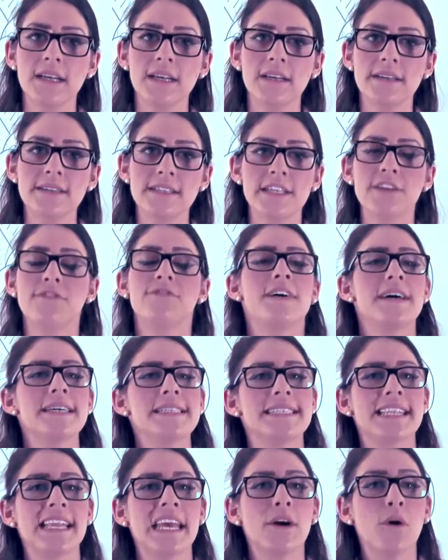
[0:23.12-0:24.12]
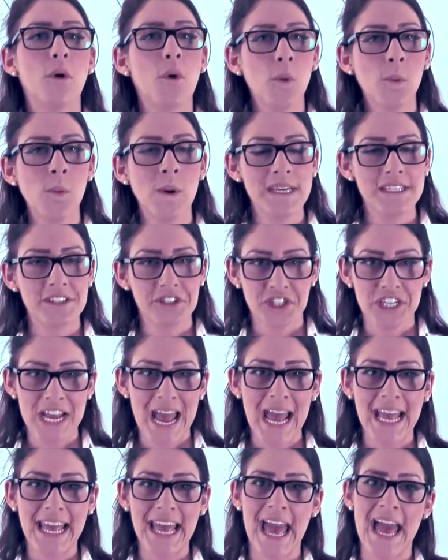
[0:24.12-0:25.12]
So firstly, always
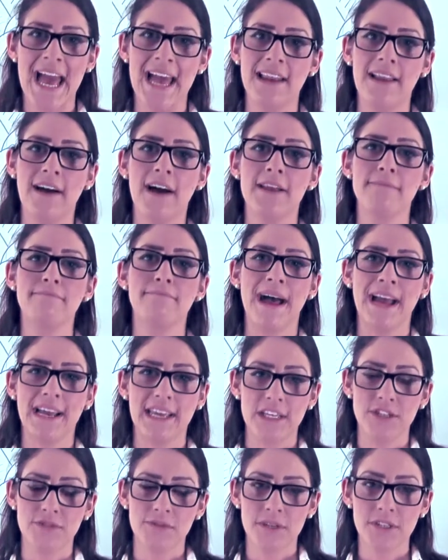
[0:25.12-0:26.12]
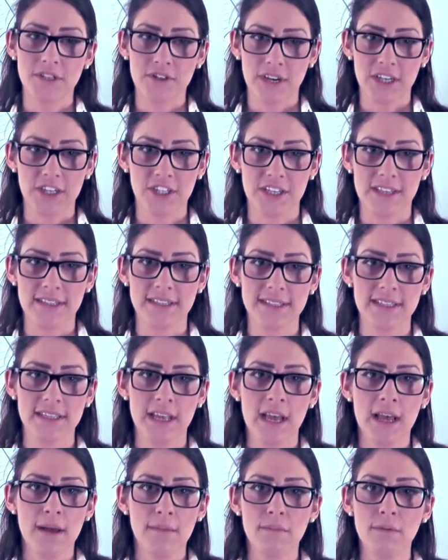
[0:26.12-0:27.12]
check airline baggage restrictions.
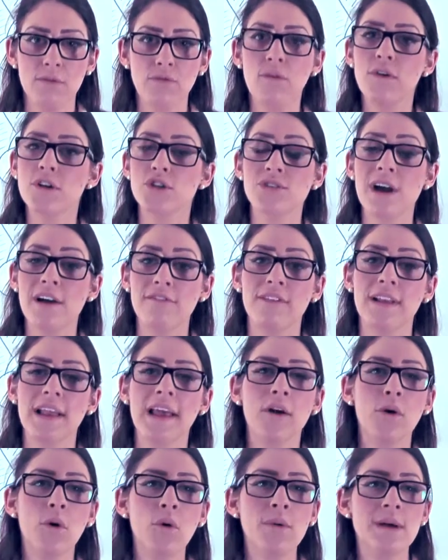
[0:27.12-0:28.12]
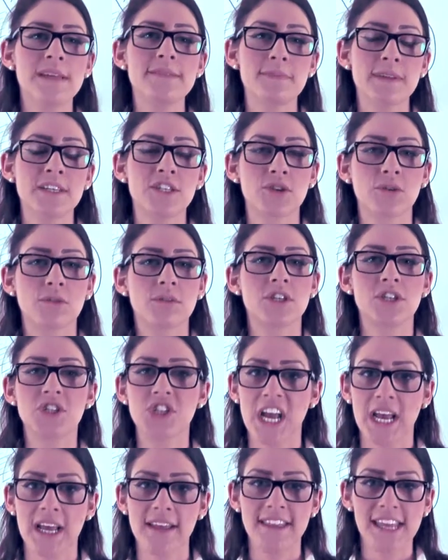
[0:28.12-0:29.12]
Before travelling, always be sure to
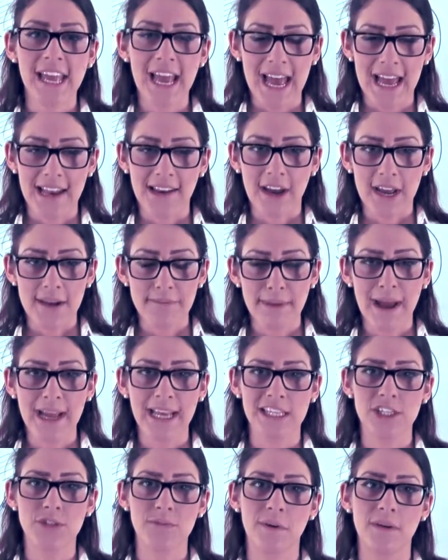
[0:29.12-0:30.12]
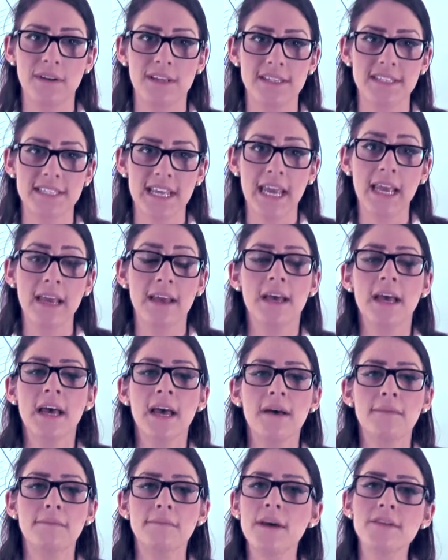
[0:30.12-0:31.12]
check the airline baggage policy.
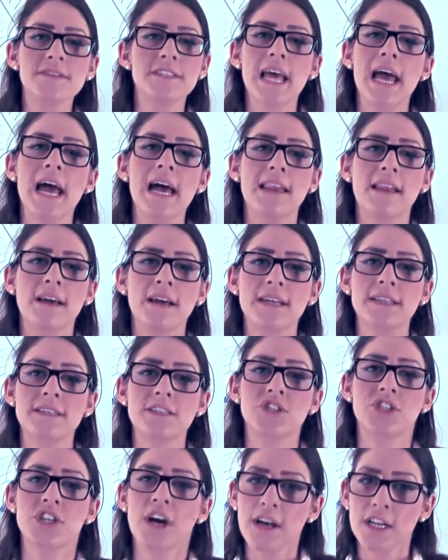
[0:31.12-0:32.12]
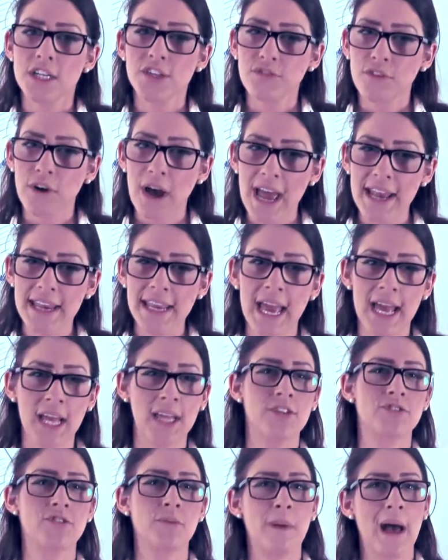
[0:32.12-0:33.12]
Most airlines charge for any
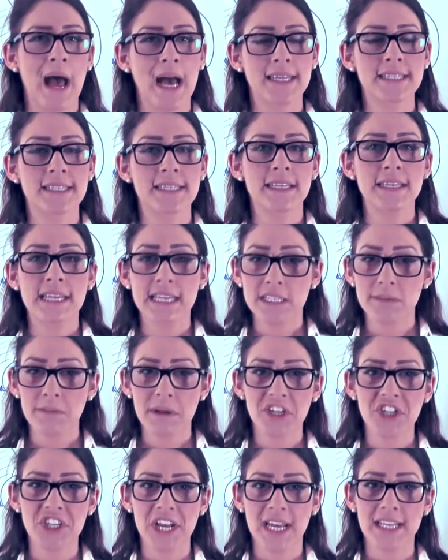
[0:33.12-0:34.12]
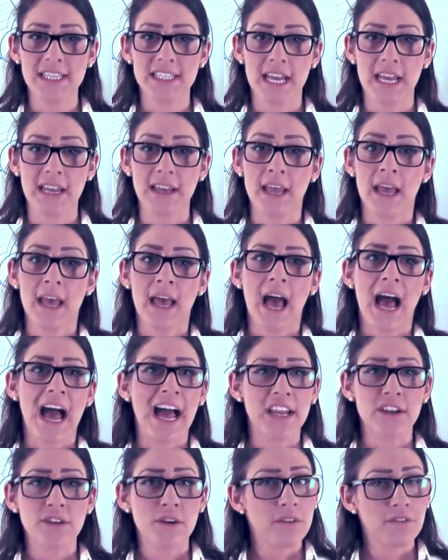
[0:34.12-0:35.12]
extra bags that need to be checked in
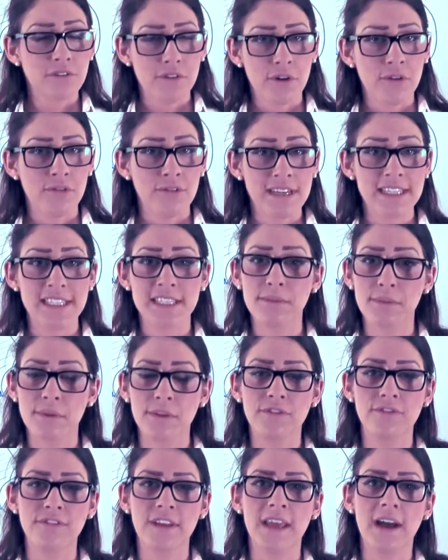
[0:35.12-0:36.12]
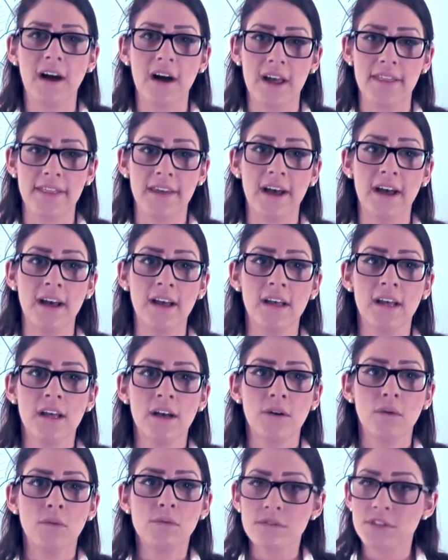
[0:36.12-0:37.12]
and not for a reasonable fee either.
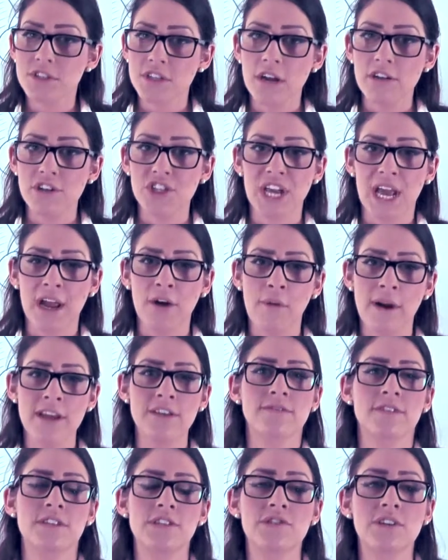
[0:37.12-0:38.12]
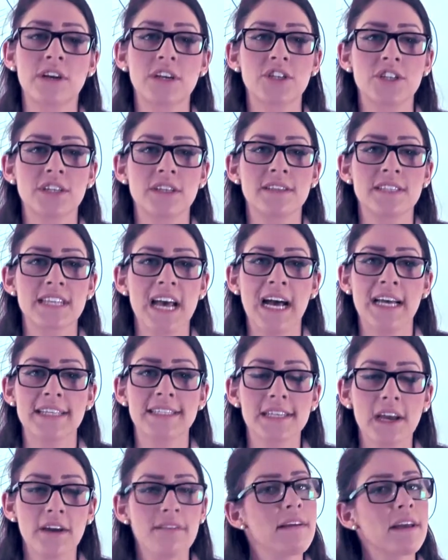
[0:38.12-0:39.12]
Also check weight restrictions, as
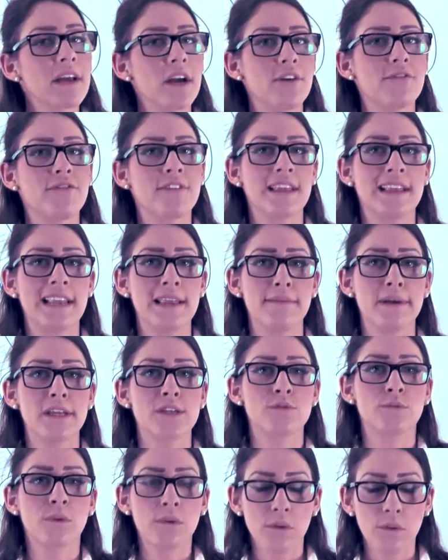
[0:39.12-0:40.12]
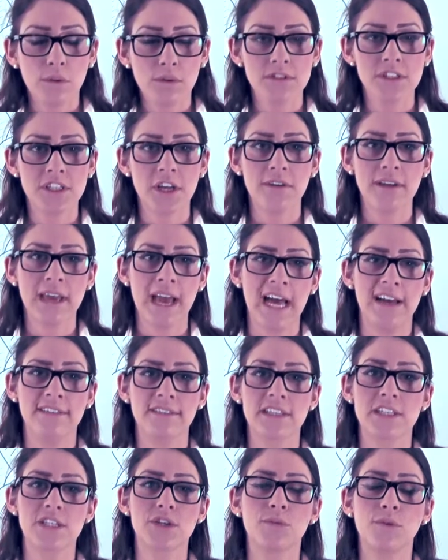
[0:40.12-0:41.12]
going over the limit will also
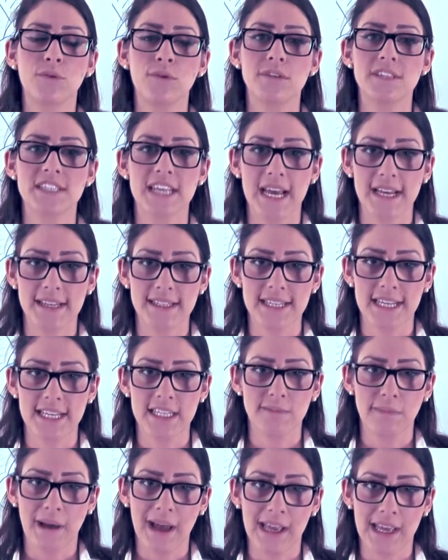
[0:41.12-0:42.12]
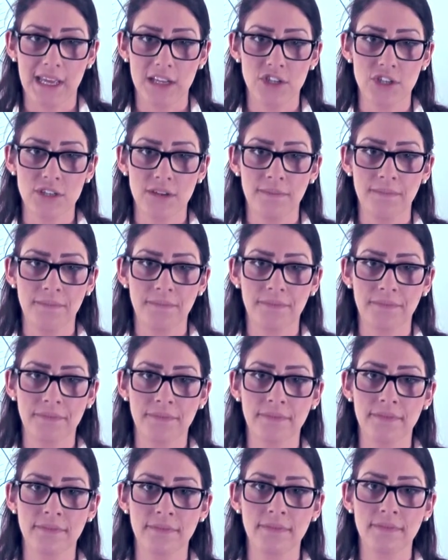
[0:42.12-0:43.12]
count towards excess baggage.
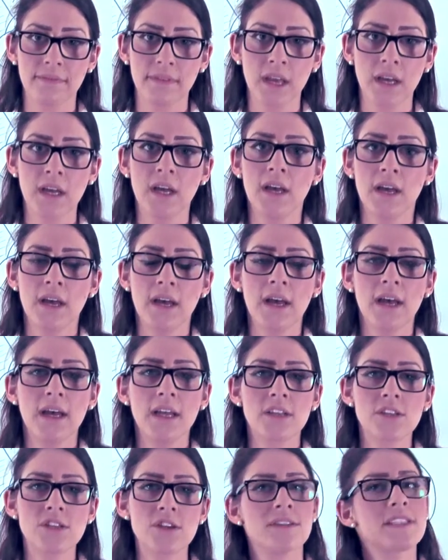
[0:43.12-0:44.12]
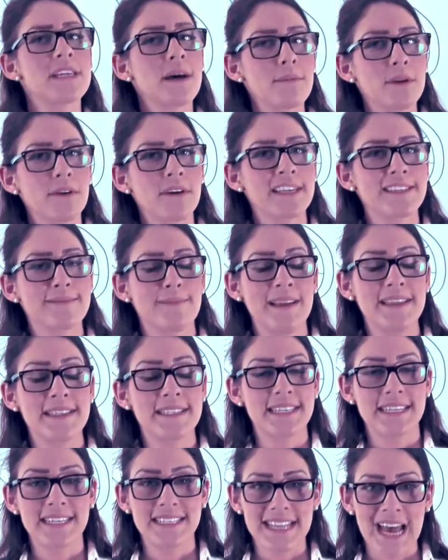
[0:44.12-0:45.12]
Tot up your
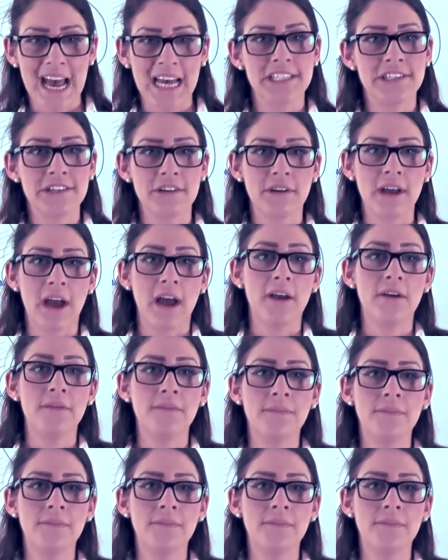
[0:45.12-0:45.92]
expenses as you go.